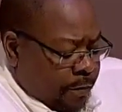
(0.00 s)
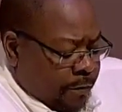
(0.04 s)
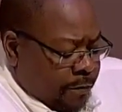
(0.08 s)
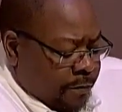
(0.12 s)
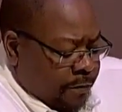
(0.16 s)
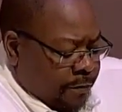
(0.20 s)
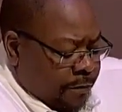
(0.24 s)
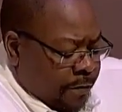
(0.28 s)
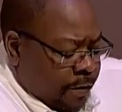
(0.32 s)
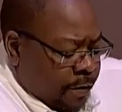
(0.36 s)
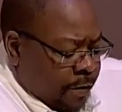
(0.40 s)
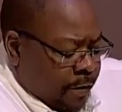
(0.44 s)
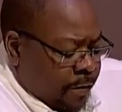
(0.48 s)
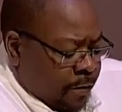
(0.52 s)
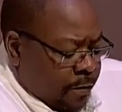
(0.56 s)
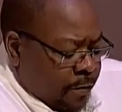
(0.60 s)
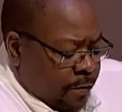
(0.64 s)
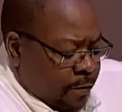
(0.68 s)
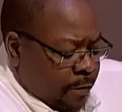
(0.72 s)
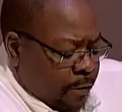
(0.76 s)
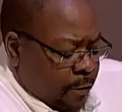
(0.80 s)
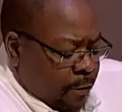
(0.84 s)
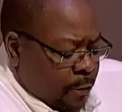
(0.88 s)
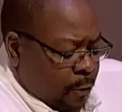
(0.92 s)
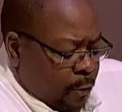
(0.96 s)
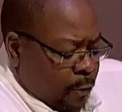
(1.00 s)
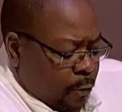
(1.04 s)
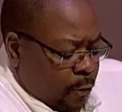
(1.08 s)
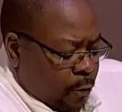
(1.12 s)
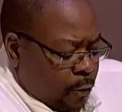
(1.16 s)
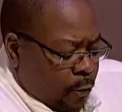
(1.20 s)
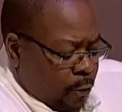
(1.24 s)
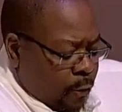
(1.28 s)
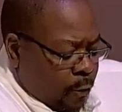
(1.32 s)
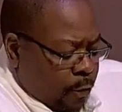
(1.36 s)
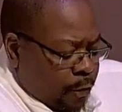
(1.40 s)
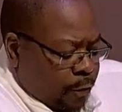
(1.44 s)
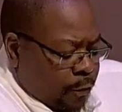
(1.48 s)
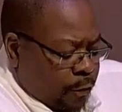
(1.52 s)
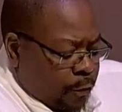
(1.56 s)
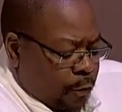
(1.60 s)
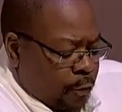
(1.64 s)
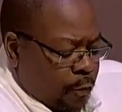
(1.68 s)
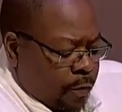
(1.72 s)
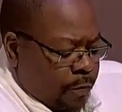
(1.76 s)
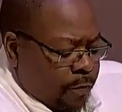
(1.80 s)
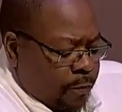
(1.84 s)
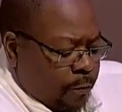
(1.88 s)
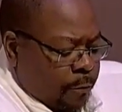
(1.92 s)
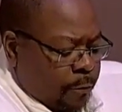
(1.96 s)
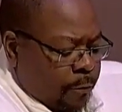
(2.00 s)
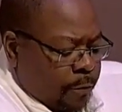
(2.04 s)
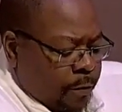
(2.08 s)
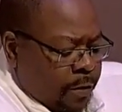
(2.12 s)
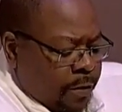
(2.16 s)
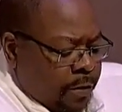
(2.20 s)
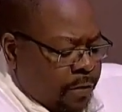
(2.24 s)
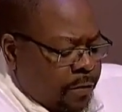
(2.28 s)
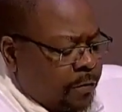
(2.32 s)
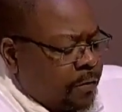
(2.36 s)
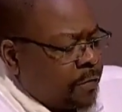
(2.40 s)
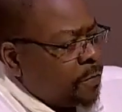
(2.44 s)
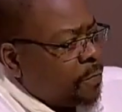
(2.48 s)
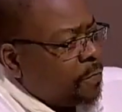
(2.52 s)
the stay, we toured the village,